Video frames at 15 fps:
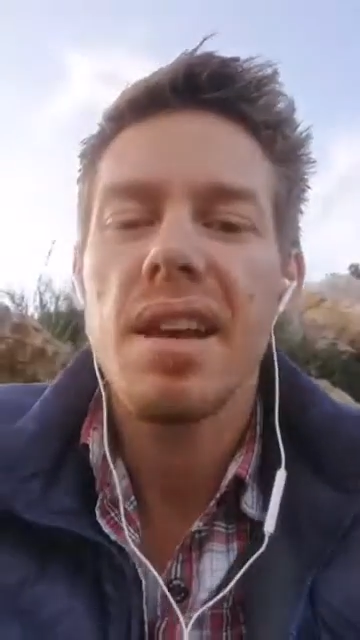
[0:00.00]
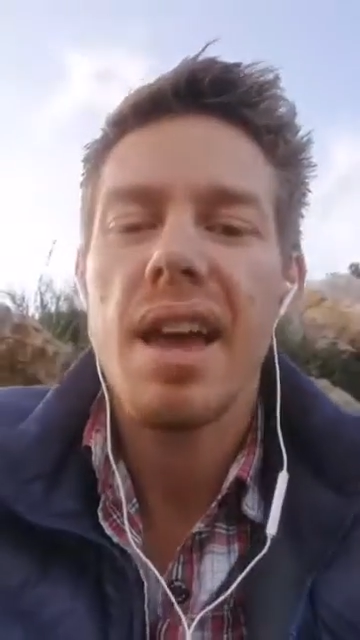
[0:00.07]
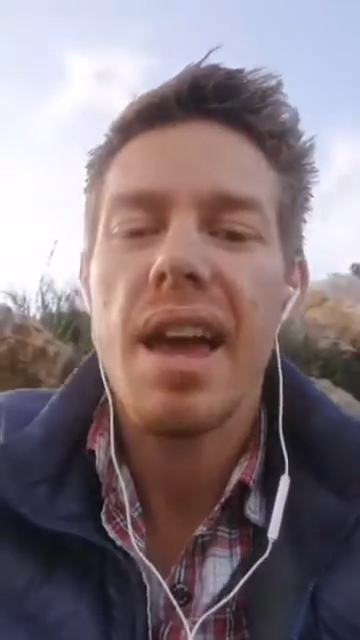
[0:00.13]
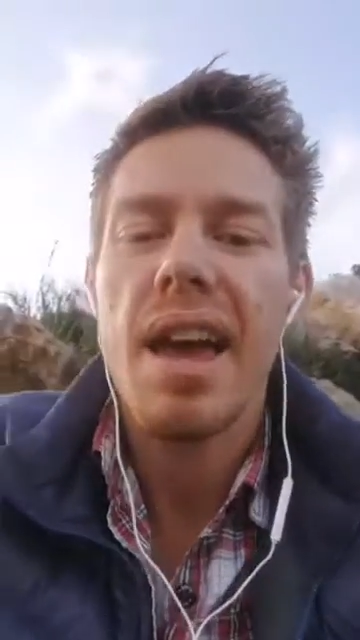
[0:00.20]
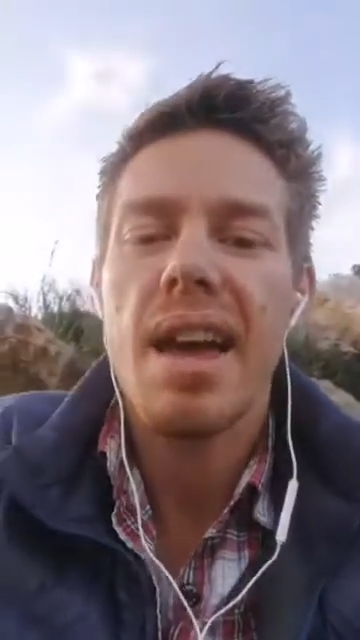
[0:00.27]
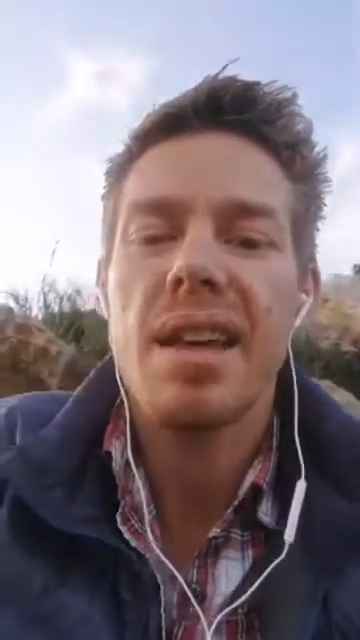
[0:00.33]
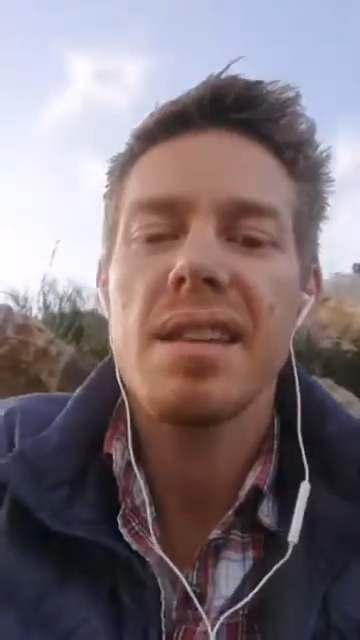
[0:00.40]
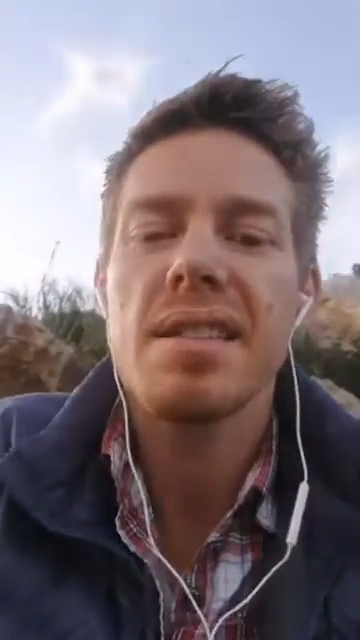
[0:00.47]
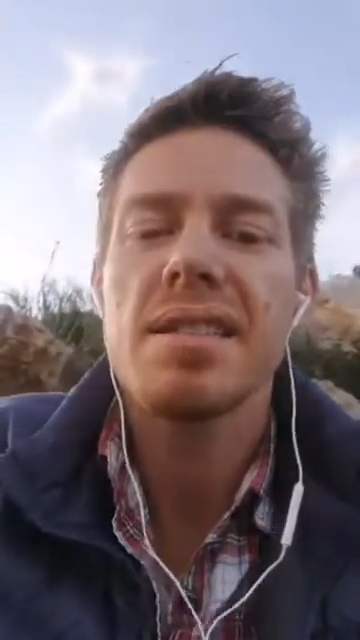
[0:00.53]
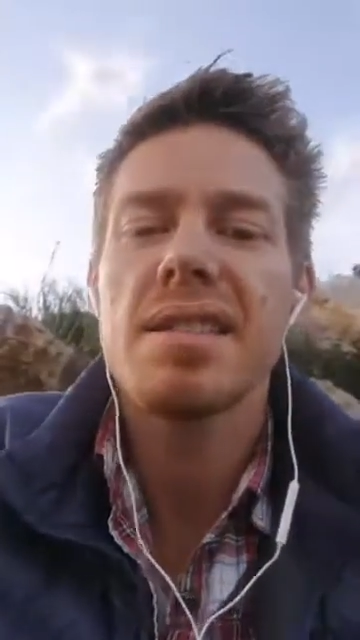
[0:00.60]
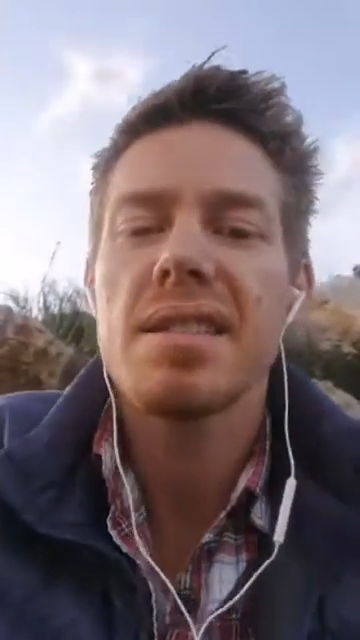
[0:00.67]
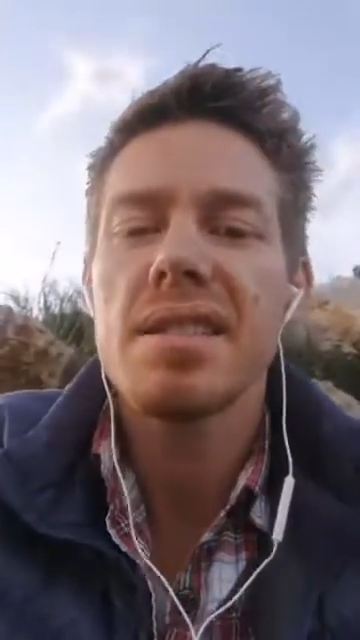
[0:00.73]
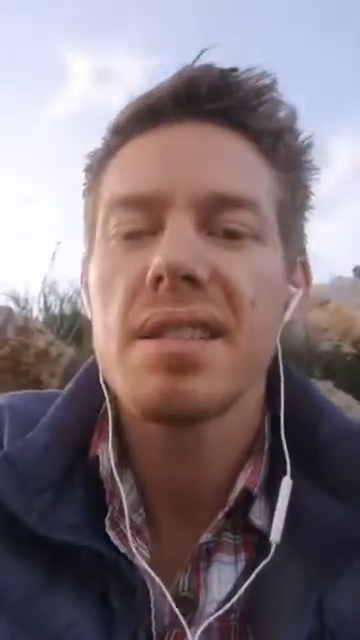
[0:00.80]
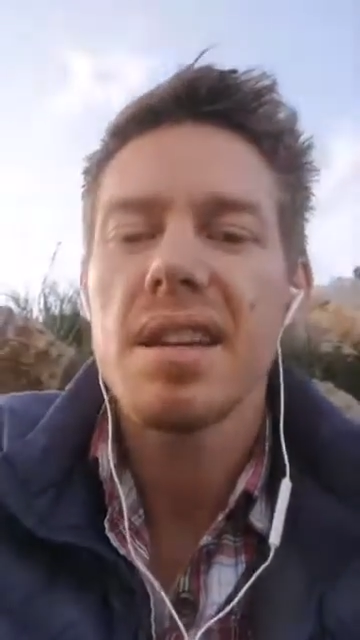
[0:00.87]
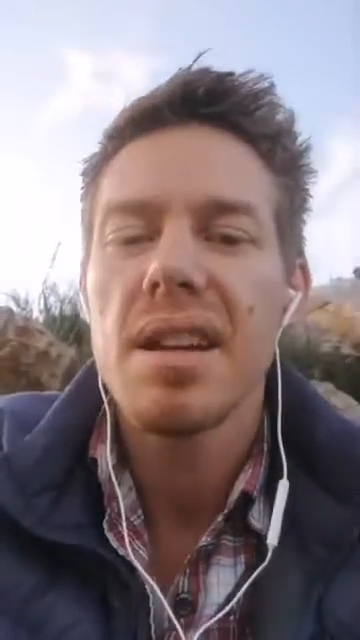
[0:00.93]
And
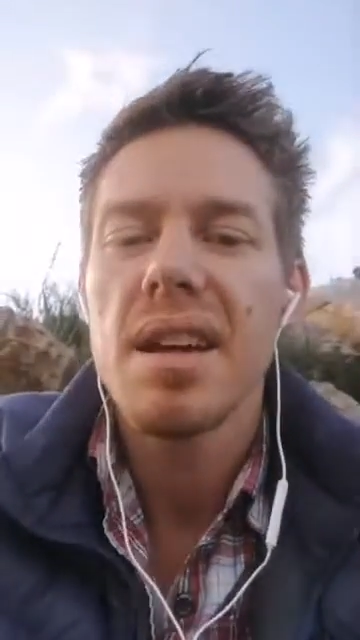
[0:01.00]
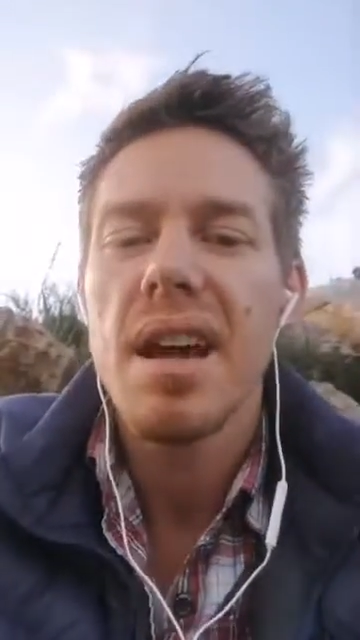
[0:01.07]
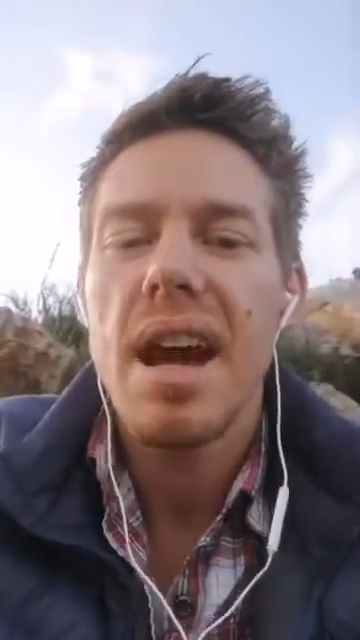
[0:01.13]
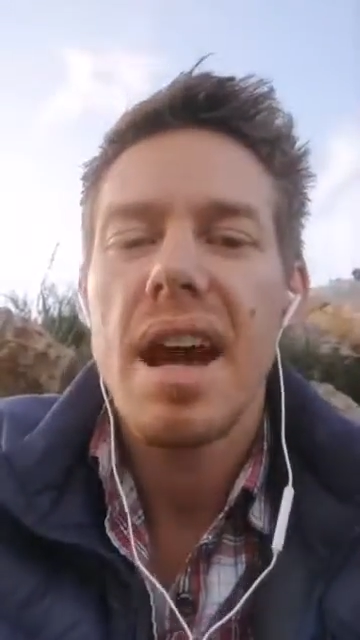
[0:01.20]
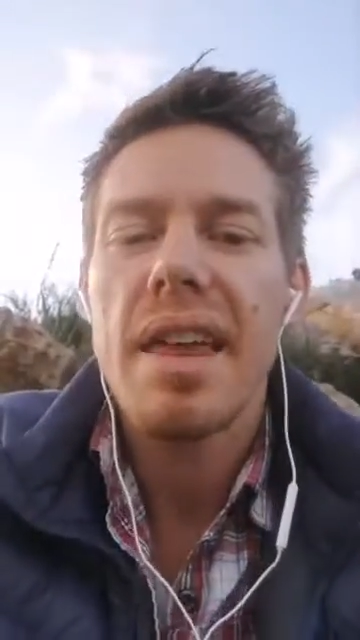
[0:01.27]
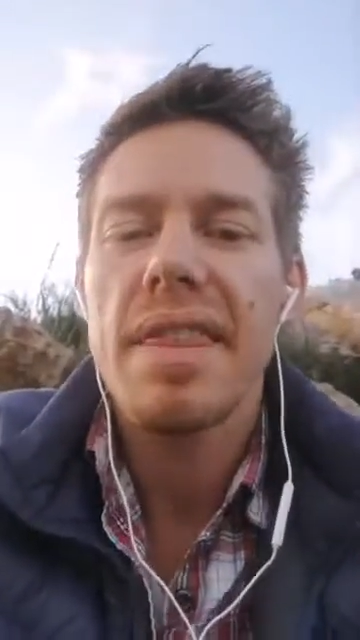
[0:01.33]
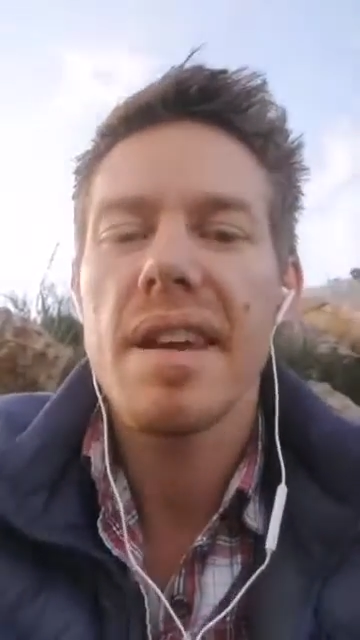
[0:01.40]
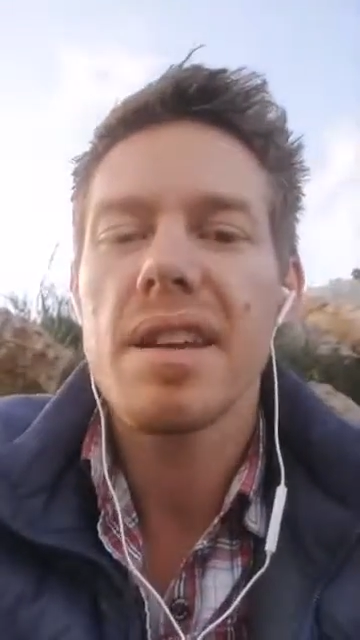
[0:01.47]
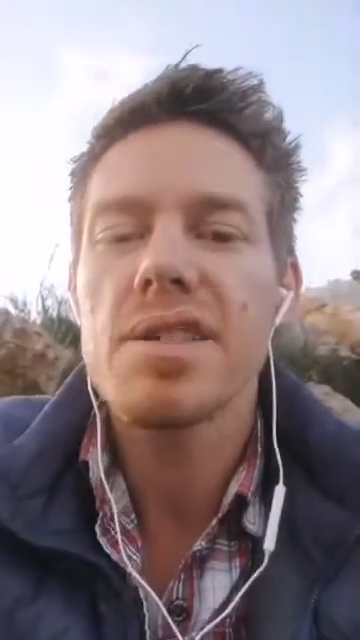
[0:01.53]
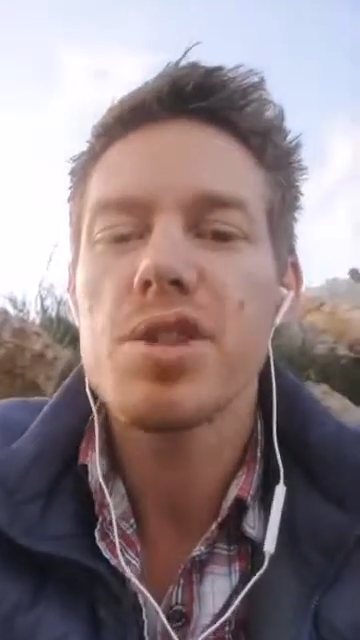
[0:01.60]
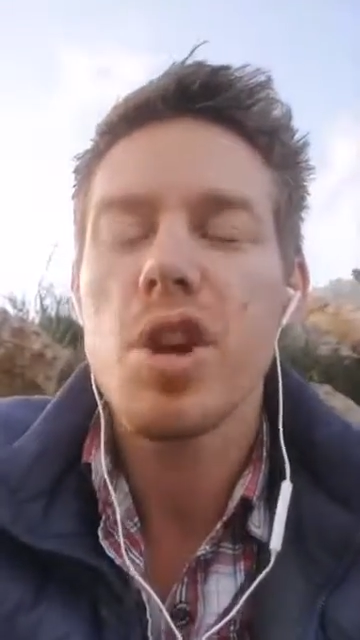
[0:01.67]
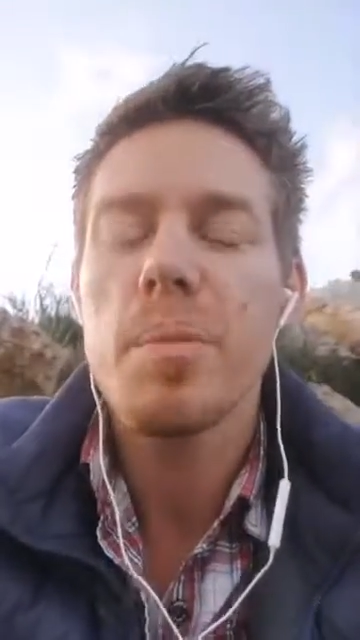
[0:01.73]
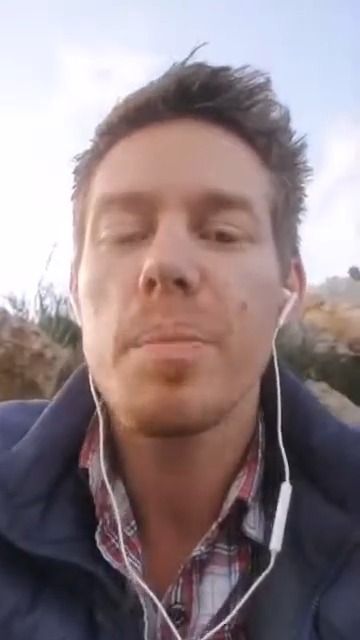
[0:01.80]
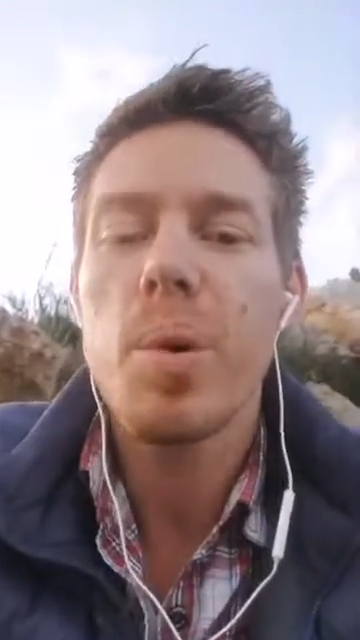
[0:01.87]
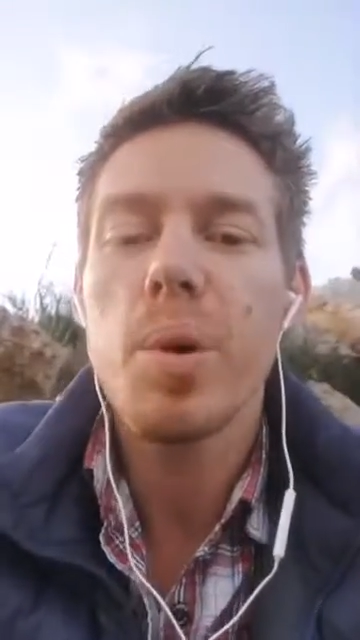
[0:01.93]
I think it's so
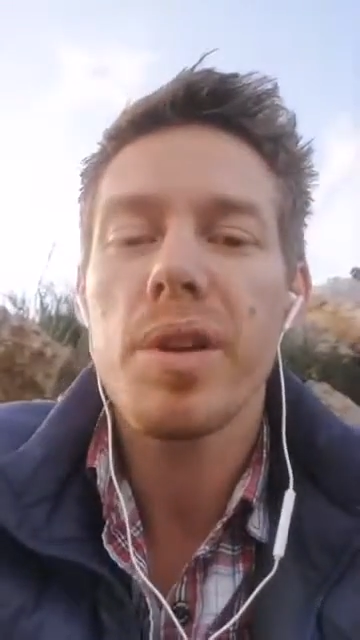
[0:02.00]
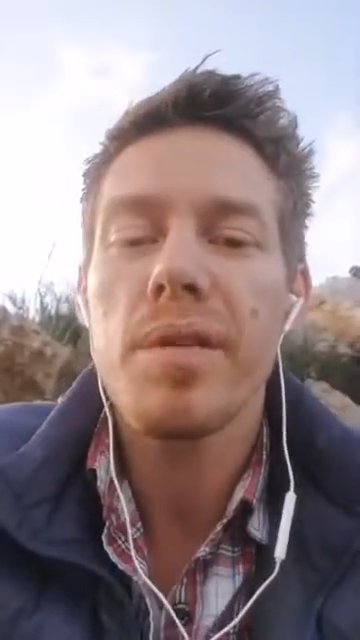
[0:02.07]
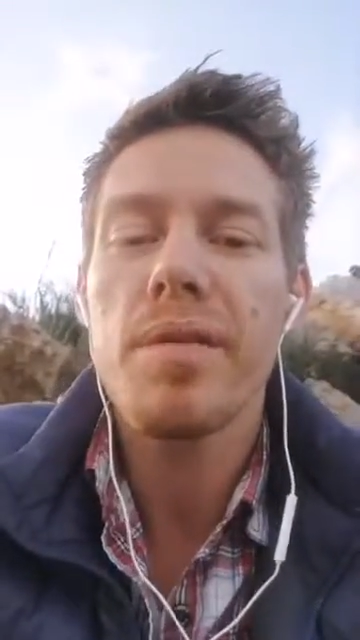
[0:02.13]
important